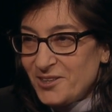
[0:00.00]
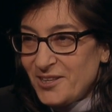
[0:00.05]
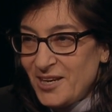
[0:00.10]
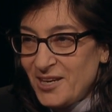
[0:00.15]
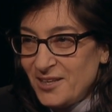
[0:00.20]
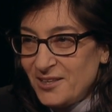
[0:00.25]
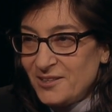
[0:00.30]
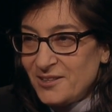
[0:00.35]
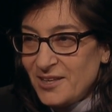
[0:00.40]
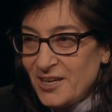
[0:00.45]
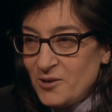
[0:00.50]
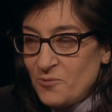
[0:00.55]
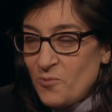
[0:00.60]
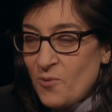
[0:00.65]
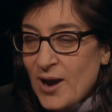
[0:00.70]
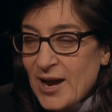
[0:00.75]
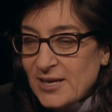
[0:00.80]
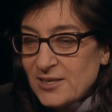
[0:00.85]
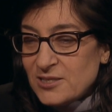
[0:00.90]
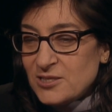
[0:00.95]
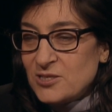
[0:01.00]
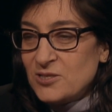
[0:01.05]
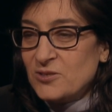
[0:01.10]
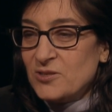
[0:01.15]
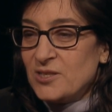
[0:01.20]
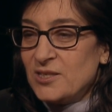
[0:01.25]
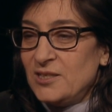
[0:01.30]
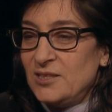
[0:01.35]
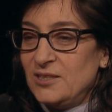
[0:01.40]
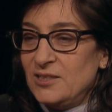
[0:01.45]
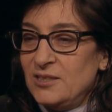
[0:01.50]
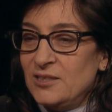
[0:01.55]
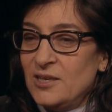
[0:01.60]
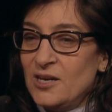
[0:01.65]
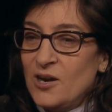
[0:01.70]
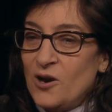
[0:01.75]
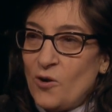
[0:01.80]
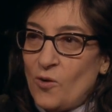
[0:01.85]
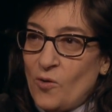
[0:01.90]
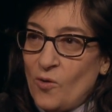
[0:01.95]
They they went to the
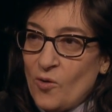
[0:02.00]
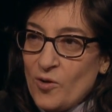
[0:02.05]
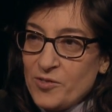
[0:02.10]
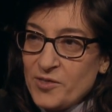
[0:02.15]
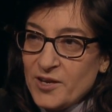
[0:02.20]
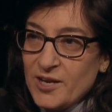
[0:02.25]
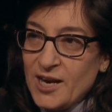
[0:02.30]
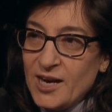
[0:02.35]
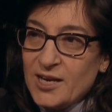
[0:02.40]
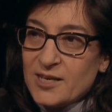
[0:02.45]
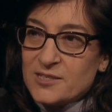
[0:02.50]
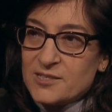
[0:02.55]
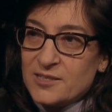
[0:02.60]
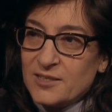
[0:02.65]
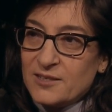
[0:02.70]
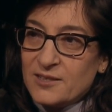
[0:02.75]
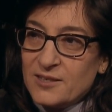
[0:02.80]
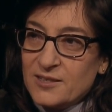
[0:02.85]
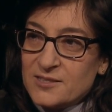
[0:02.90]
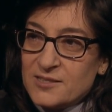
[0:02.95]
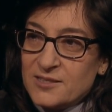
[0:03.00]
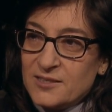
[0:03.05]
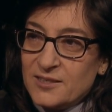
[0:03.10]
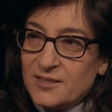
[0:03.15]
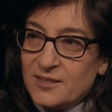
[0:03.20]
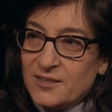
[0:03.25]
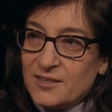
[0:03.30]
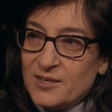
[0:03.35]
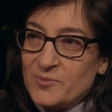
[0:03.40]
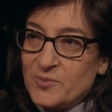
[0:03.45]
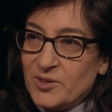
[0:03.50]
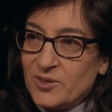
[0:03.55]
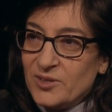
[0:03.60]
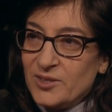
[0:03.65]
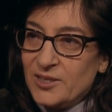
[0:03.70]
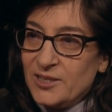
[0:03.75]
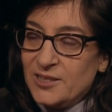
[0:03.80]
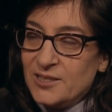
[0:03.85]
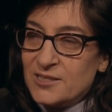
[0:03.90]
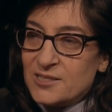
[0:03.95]
Orthodox and Hasidic
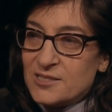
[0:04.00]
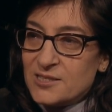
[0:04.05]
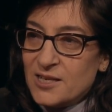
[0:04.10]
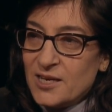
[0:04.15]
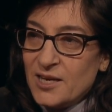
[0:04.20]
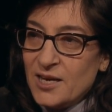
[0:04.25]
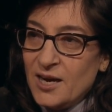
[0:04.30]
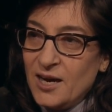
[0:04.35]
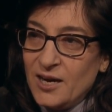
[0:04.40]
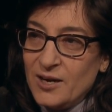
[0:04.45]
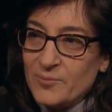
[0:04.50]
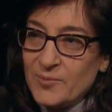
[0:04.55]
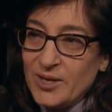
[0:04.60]
communities um,